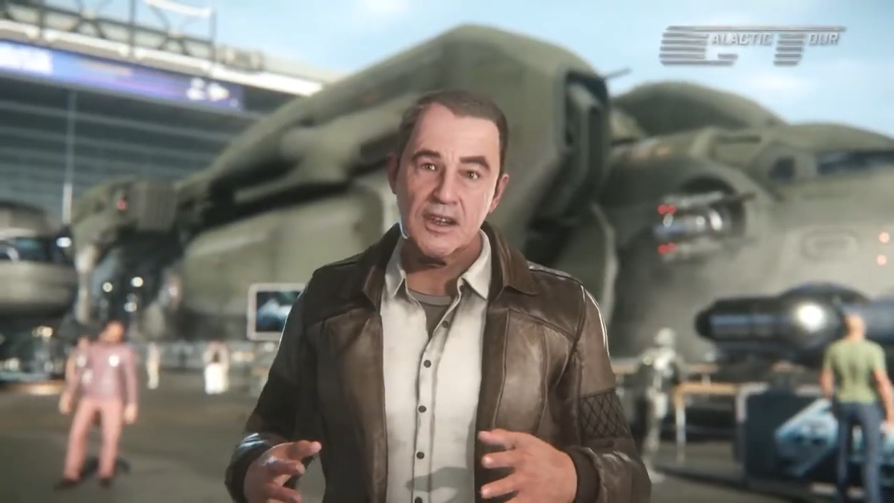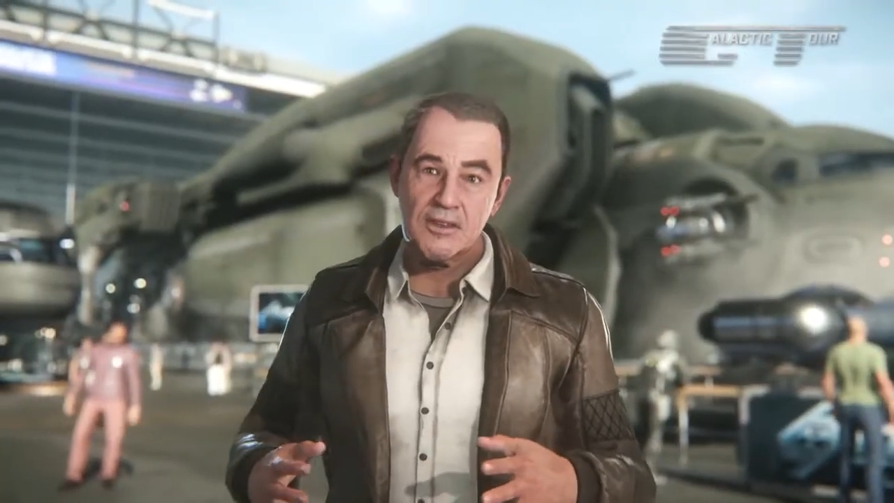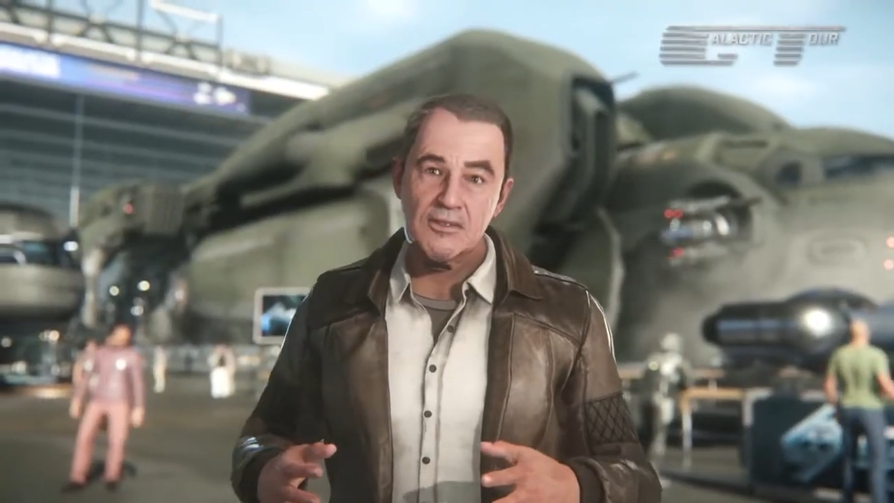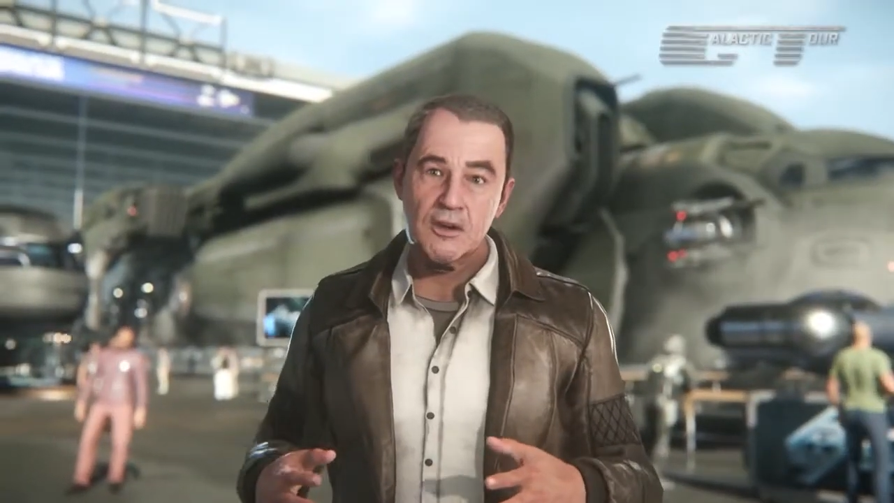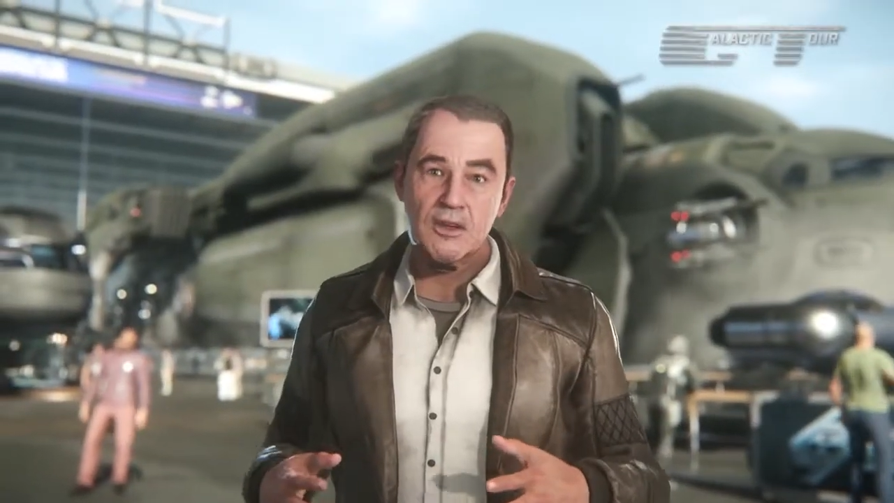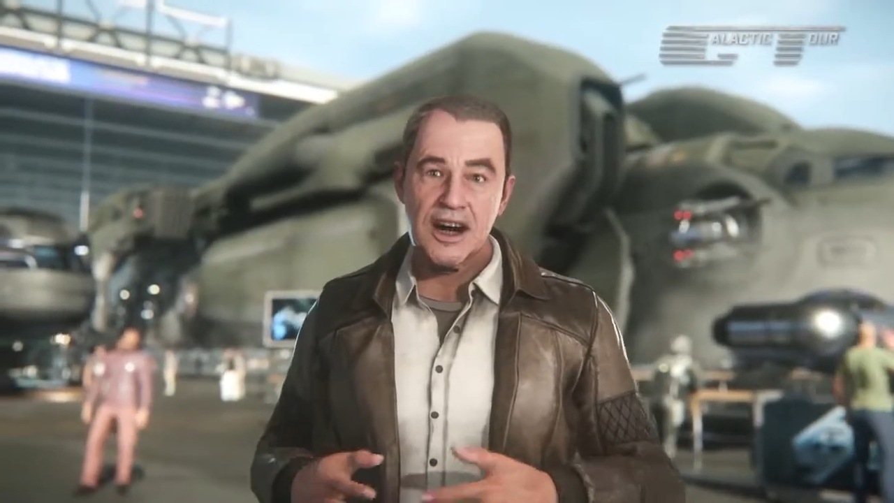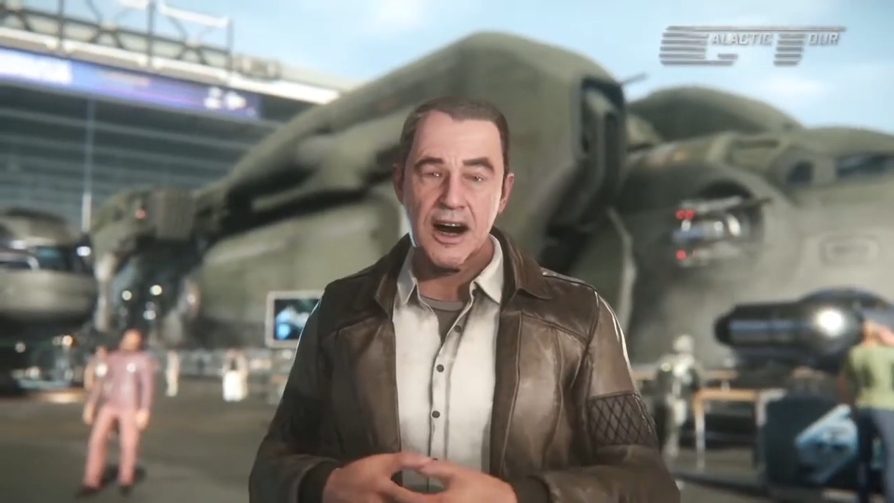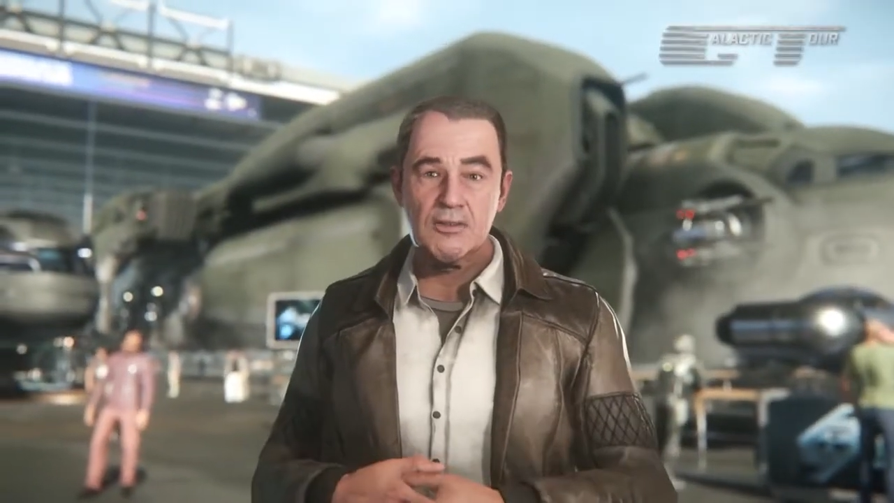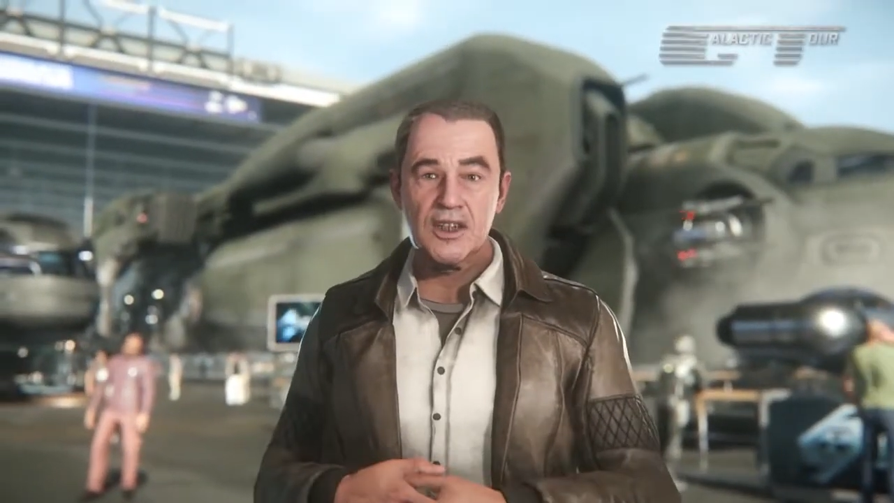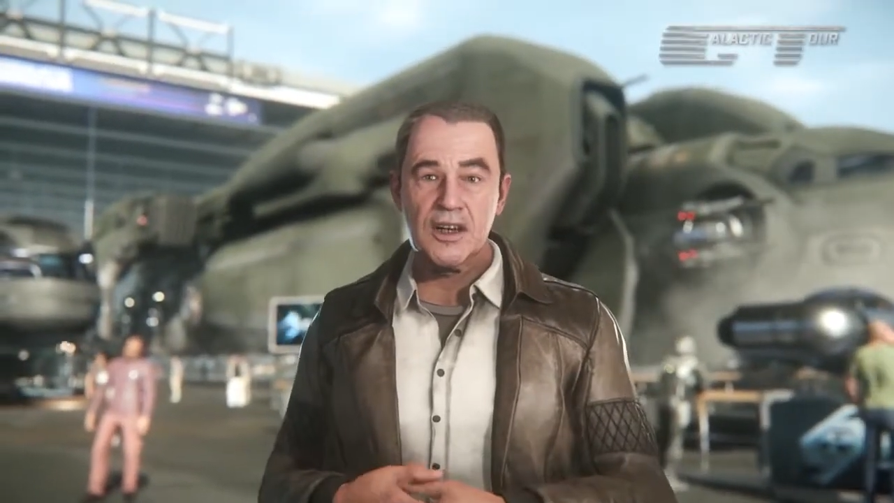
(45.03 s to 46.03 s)
your living room
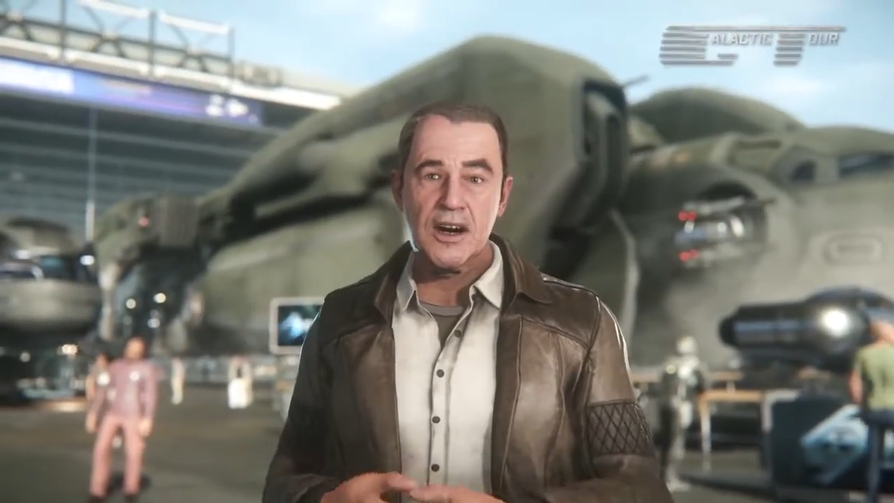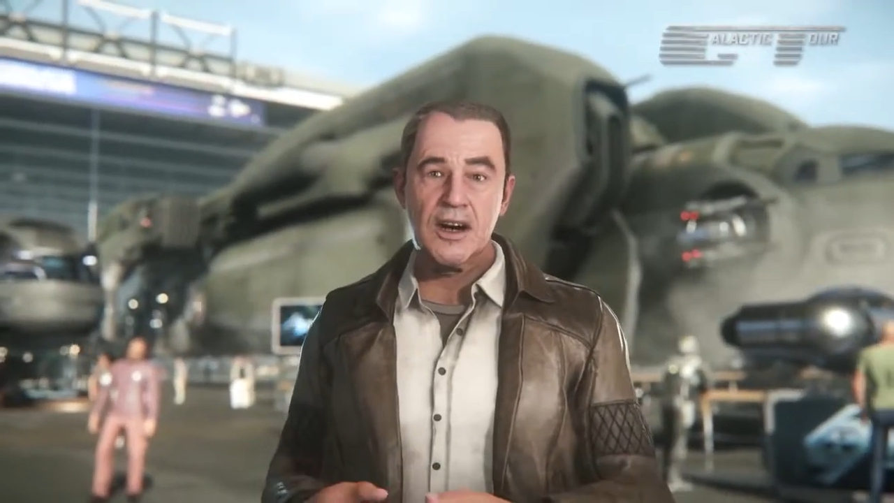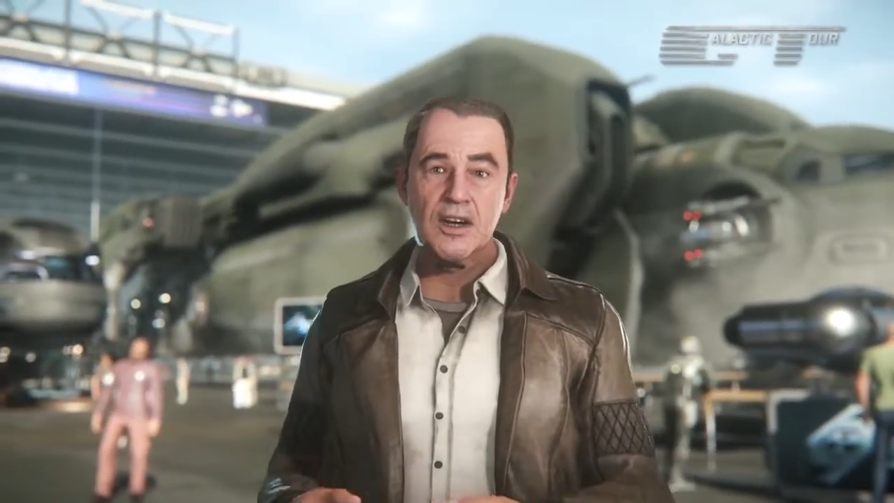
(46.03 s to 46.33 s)
couch and